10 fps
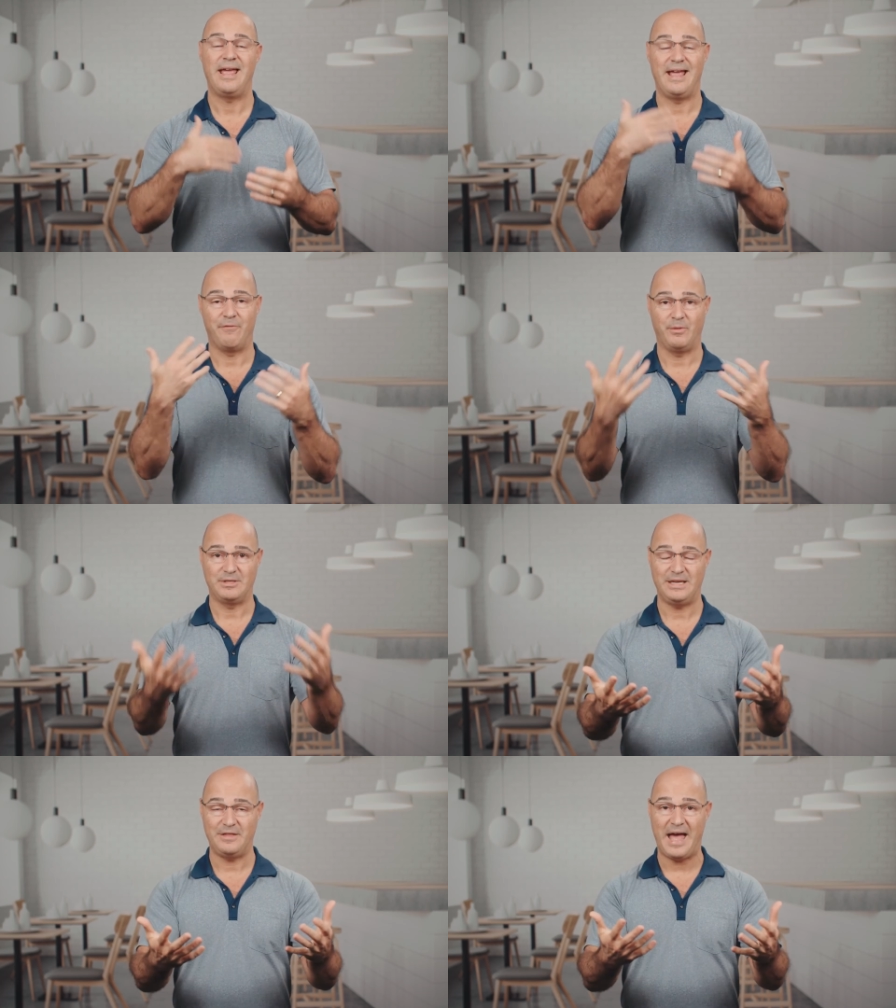If we
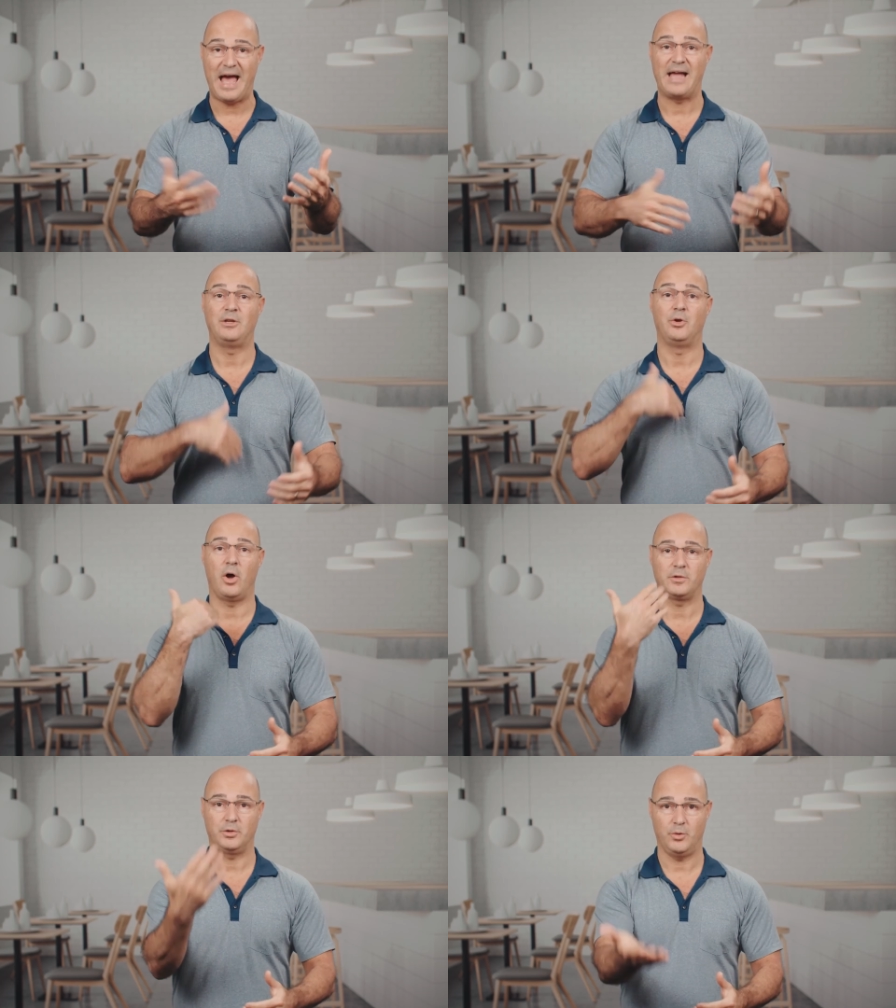see that, you
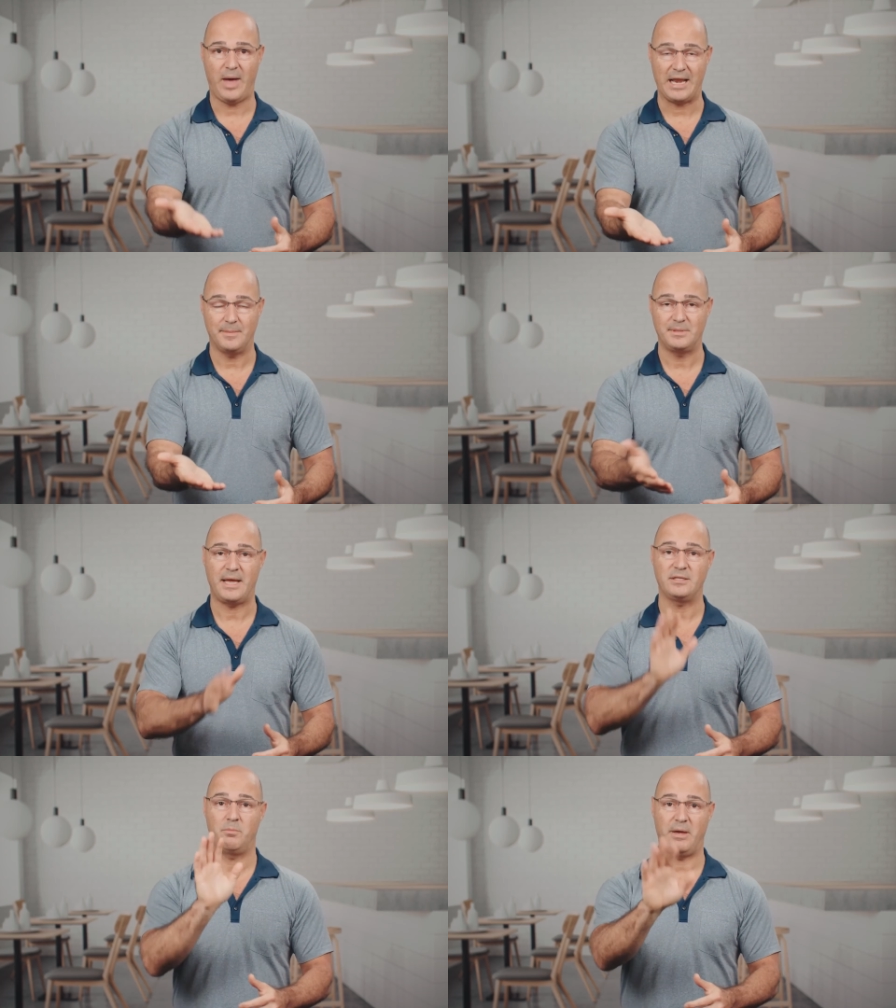also do Adam's
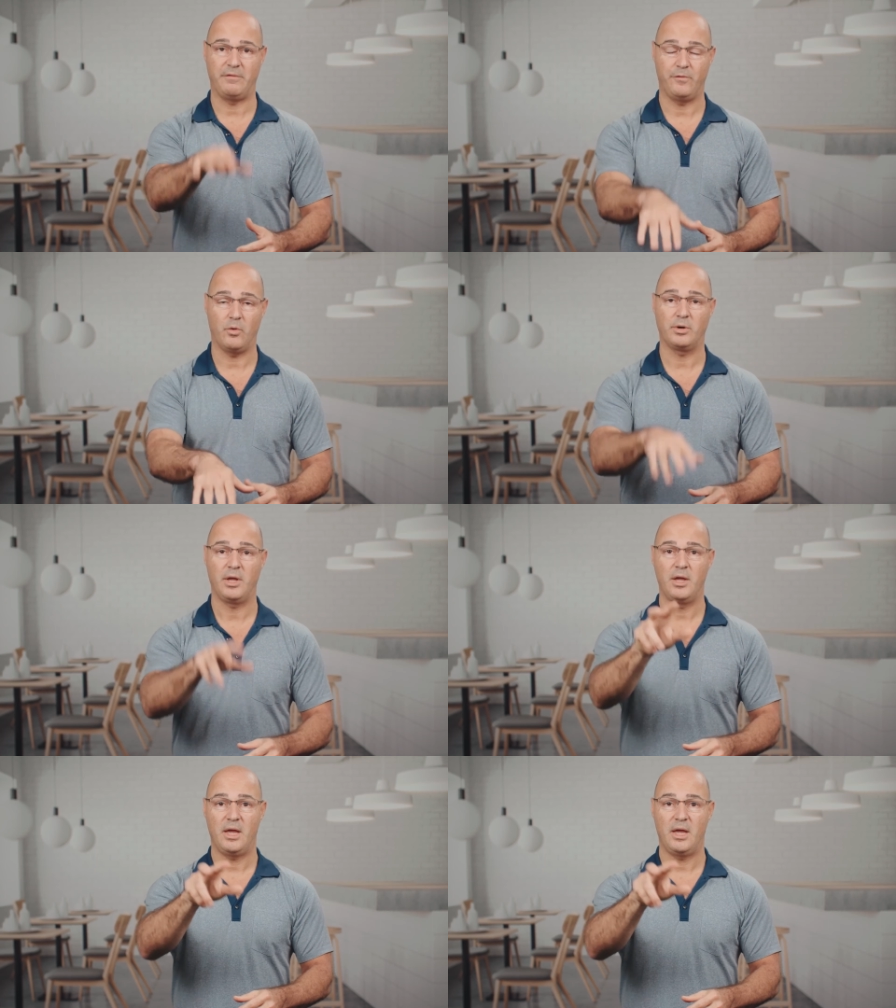test, bend forward.